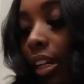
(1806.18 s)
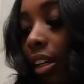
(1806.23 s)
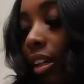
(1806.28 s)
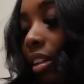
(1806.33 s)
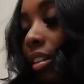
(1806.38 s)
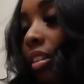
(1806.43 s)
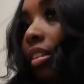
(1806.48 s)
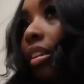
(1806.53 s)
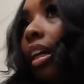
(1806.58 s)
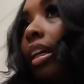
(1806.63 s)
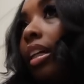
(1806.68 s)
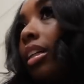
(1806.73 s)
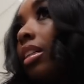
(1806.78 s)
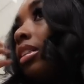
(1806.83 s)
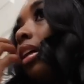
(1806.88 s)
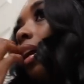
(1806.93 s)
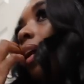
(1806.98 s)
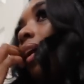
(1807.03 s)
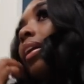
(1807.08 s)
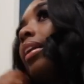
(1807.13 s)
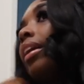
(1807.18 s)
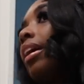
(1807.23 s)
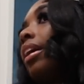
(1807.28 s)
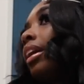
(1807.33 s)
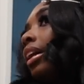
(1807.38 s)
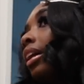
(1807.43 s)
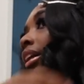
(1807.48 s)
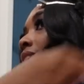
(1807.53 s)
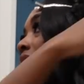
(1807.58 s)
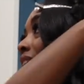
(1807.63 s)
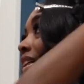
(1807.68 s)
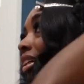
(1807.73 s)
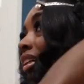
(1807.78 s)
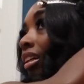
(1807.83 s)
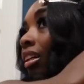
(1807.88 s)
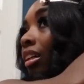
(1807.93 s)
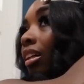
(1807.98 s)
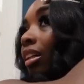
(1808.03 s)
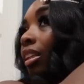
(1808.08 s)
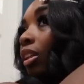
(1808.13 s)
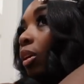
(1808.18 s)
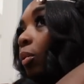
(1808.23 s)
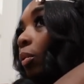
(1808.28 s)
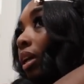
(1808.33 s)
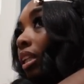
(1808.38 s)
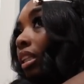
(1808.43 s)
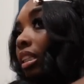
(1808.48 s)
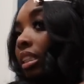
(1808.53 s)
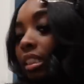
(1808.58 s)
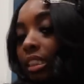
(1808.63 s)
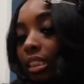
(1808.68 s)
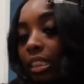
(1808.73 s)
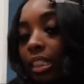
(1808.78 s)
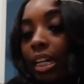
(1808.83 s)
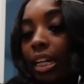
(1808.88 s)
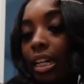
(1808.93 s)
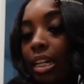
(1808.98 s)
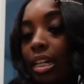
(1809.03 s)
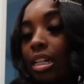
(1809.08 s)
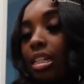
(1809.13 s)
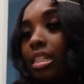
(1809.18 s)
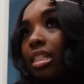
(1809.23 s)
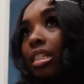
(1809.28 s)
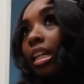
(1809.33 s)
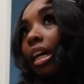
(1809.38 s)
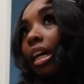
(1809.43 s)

Like it's hot in Atlanta, the weather is nice,